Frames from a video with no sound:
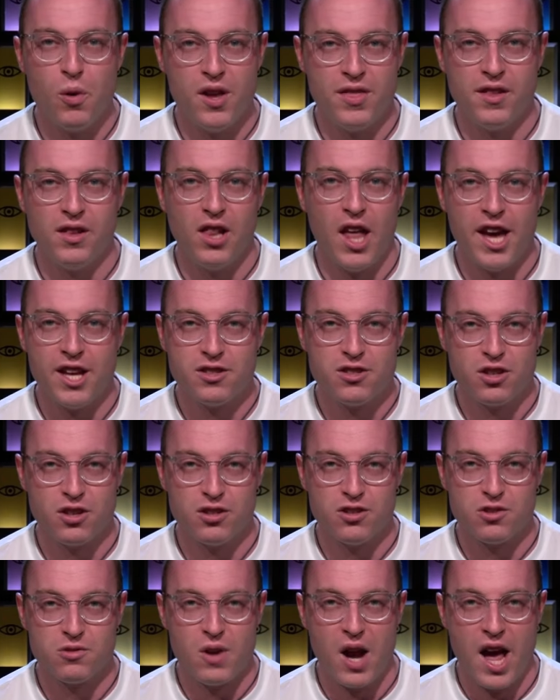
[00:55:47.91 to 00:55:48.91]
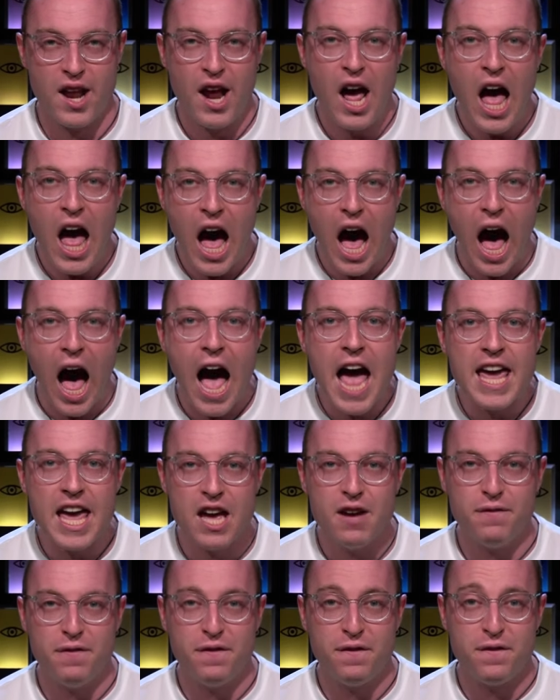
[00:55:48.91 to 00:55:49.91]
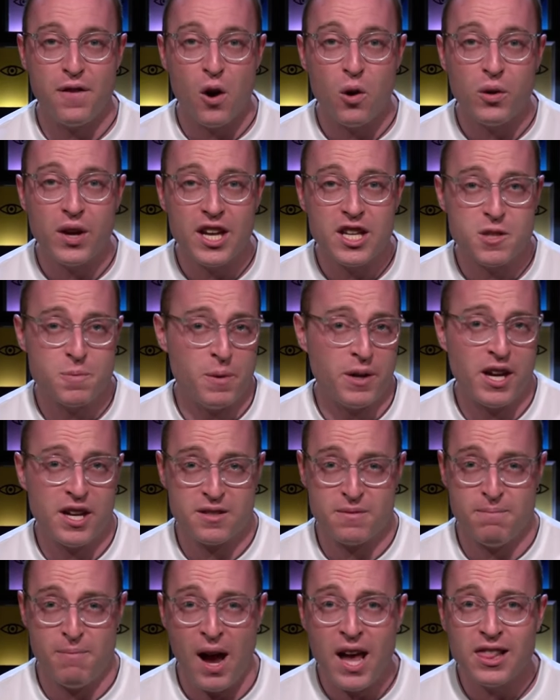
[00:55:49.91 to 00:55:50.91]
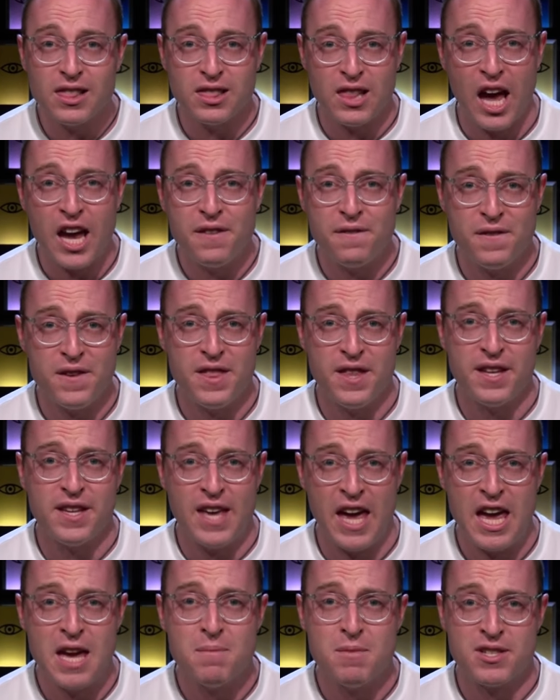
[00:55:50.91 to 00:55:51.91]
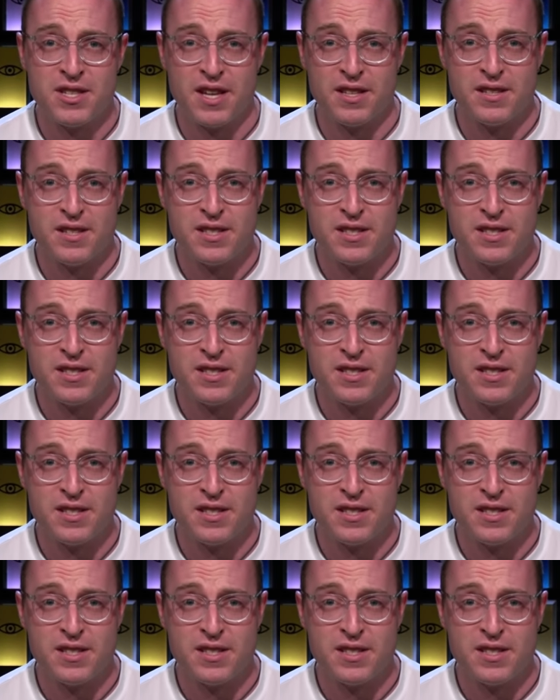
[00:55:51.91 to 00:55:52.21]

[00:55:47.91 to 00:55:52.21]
when the light turns red. I am focused because my life in the game is at